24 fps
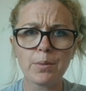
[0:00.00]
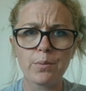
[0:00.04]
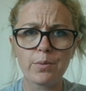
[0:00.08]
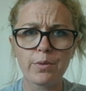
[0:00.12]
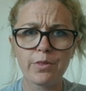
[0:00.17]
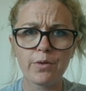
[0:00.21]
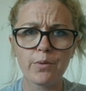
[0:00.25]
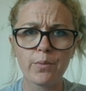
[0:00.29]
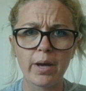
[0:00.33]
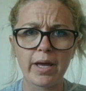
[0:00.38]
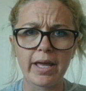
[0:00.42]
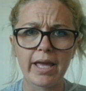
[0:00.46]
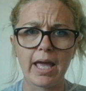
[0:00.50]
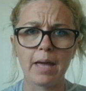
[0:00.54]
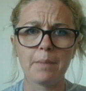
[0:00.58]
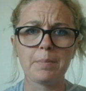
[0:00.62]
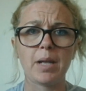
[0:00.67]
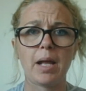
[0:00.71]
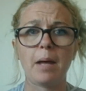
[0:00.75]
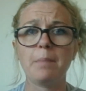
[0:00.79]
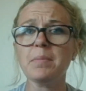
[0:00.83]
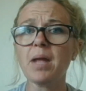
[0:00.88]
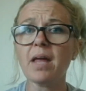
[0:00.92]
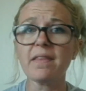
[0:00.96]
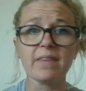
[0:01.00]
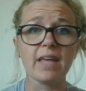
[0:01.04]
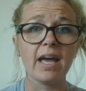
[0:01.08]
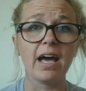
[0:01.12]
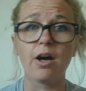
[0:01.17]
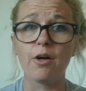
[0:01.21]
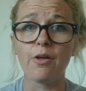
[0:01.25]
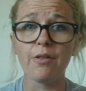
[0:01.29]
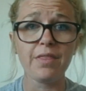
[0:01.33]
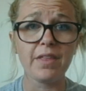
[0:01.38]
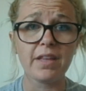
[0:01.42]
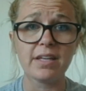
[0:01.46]
with who I am and I'm not the
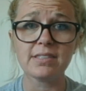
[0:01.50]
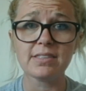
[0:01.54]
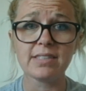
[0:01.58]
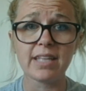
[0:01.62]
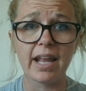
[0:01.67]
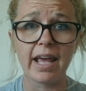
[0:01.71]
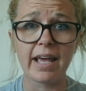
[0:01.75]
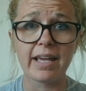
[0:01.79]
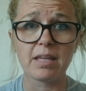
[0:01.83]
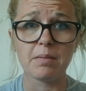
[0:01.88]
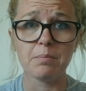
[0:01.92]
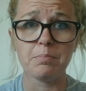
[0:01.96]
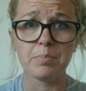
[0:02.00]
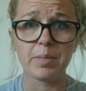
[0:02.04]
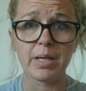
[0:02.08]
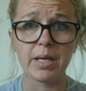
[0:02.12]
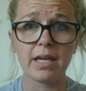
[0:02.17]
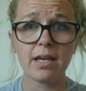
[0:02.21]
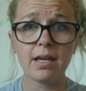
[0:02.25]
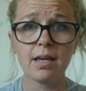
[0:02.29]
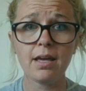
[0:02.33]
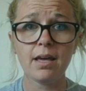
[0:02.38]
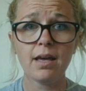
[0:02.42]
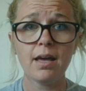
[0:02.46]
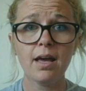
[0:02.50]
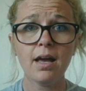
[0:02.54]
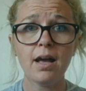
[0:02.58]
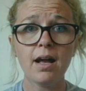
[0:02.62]
healthiest that I can be,